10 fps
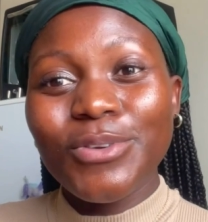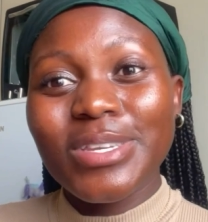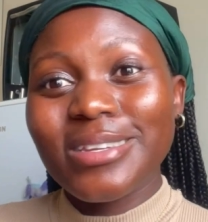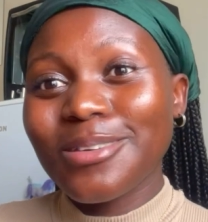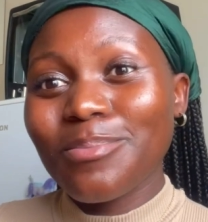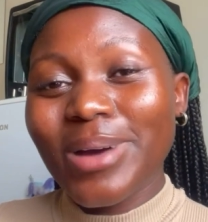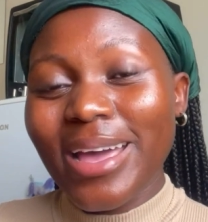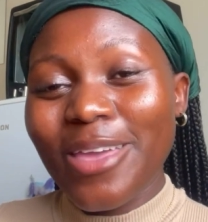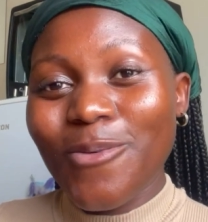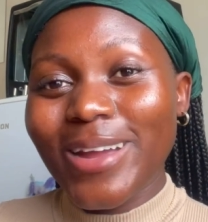you didn't
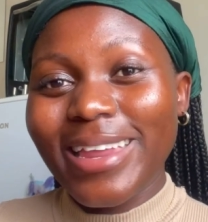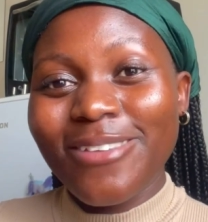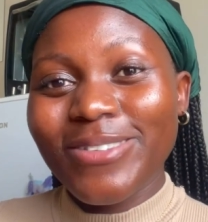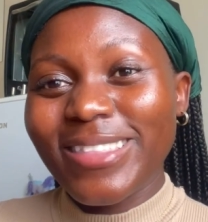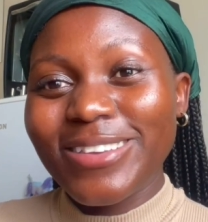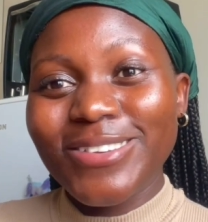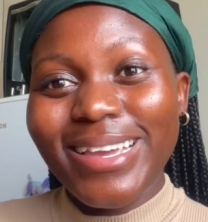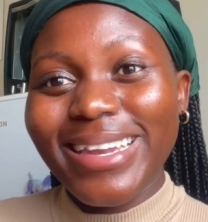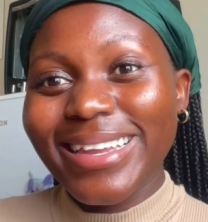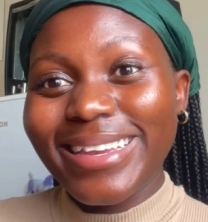buy whatever that you're
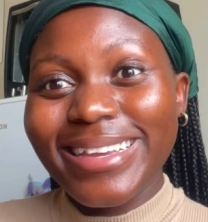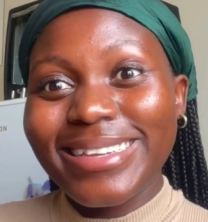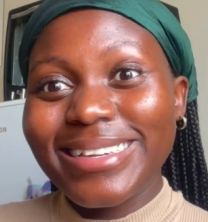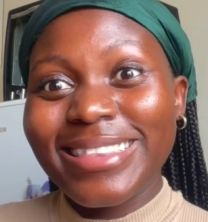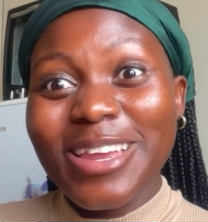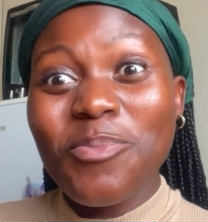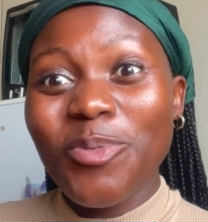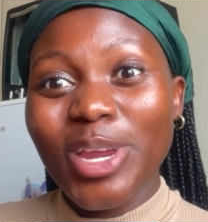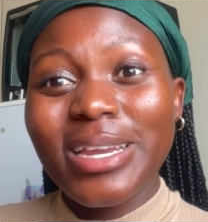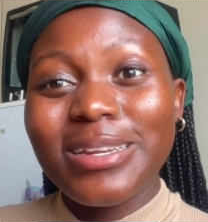gonna need, that
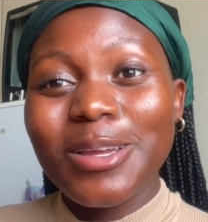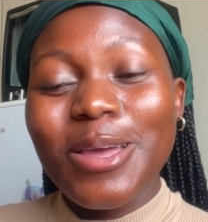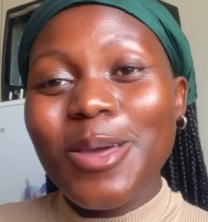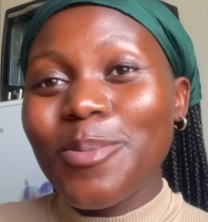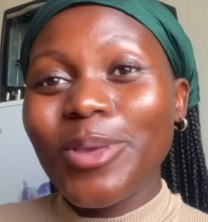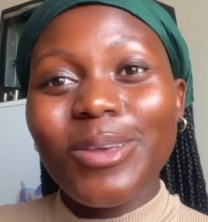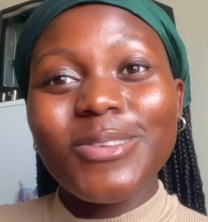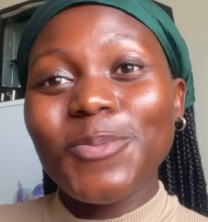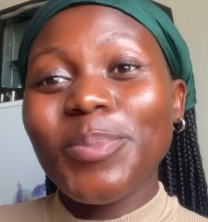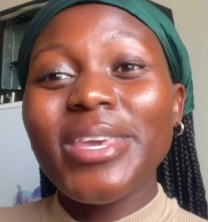bread,
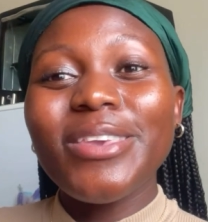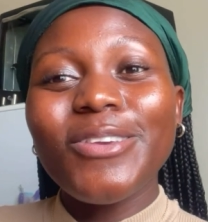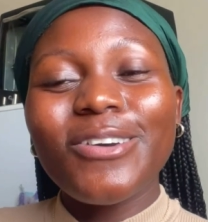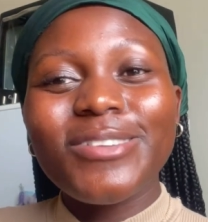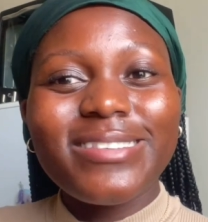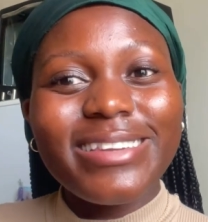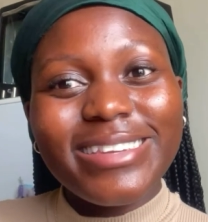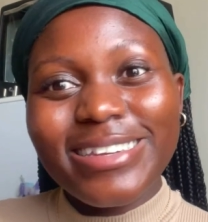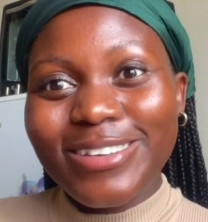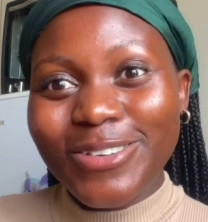because B, you obviously
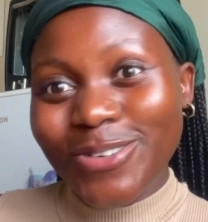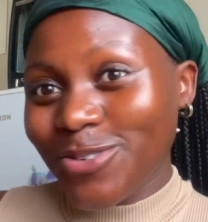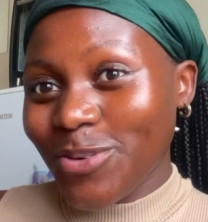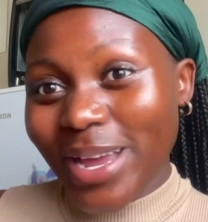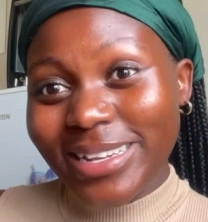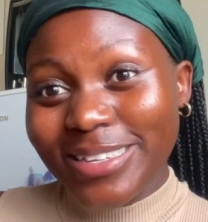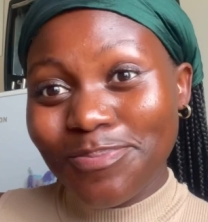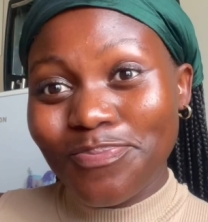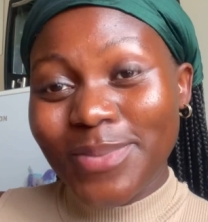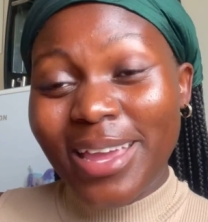didn't cook, right?
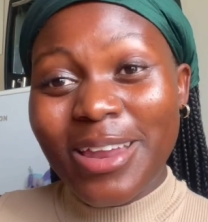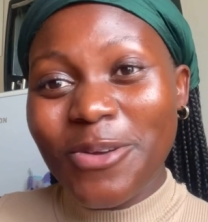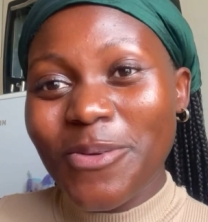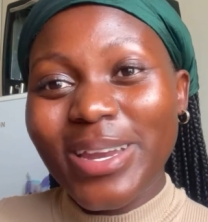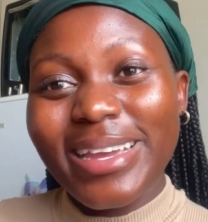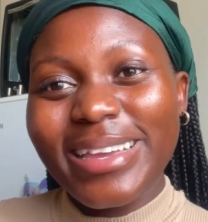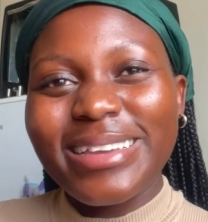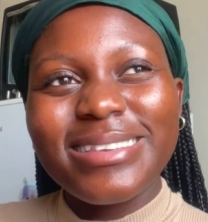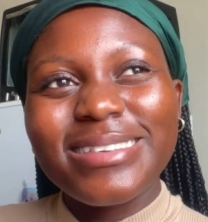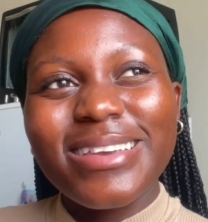And now you wanna
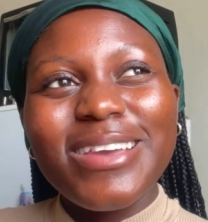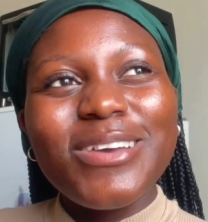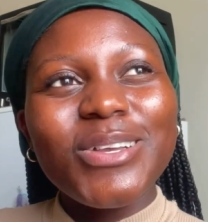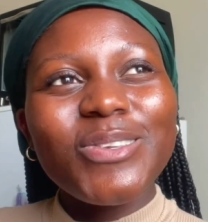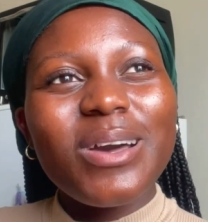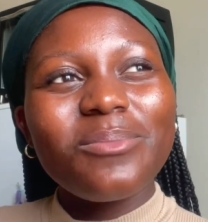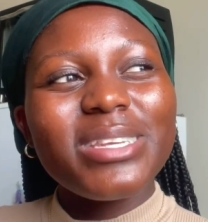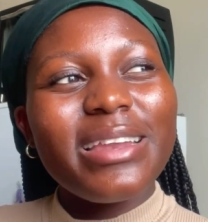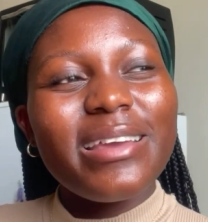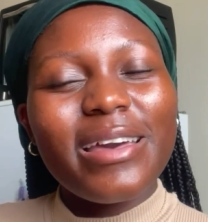eat. So I'm
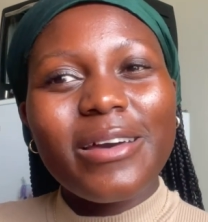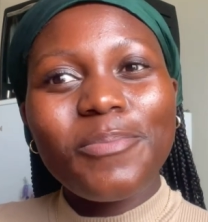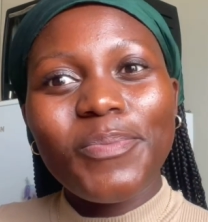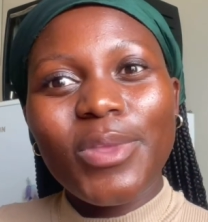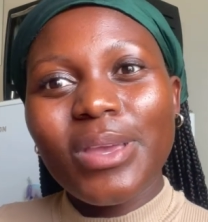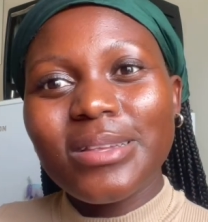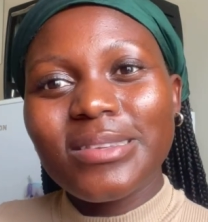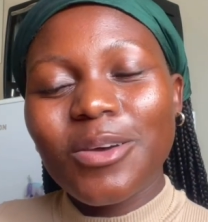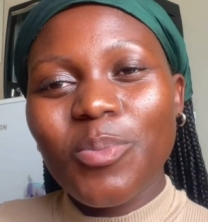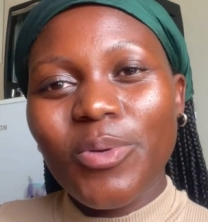telling her, you can
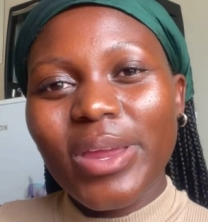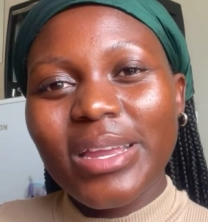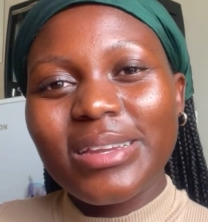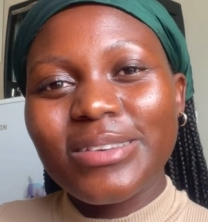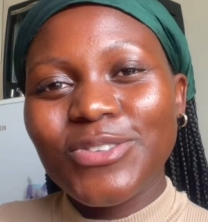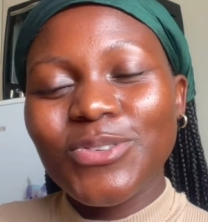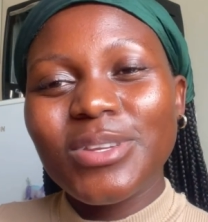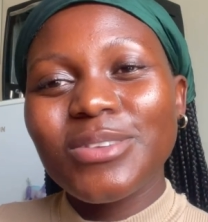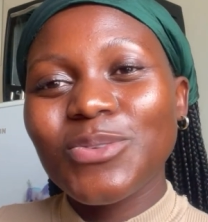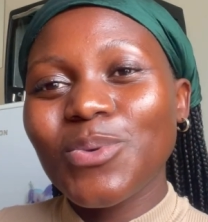sell bread.
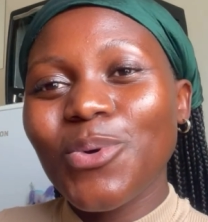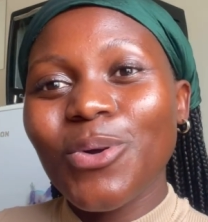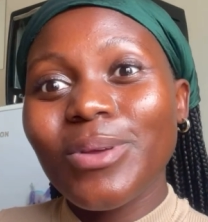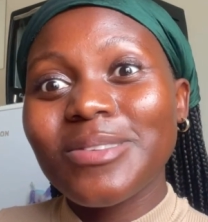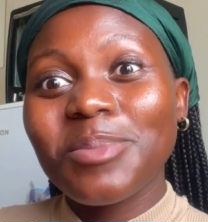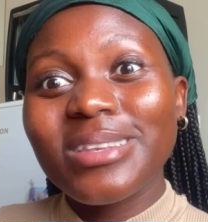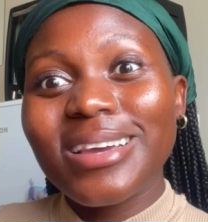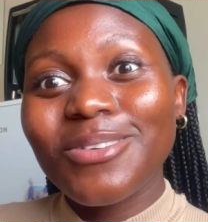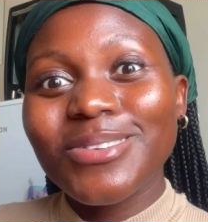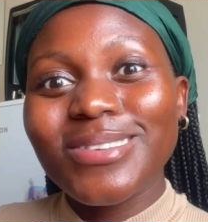Students will always be
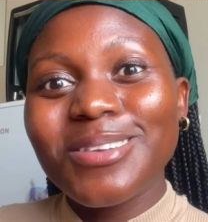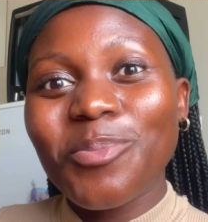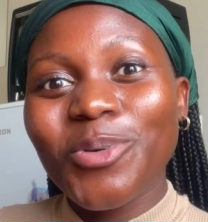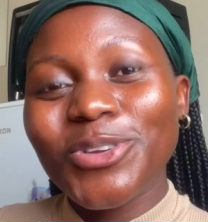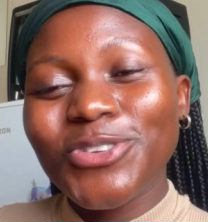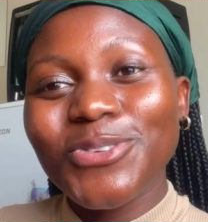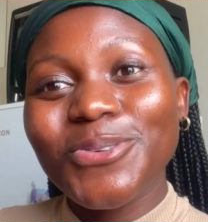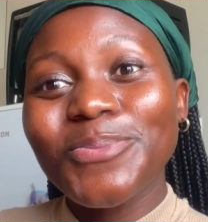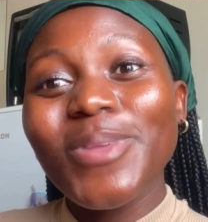down to support you.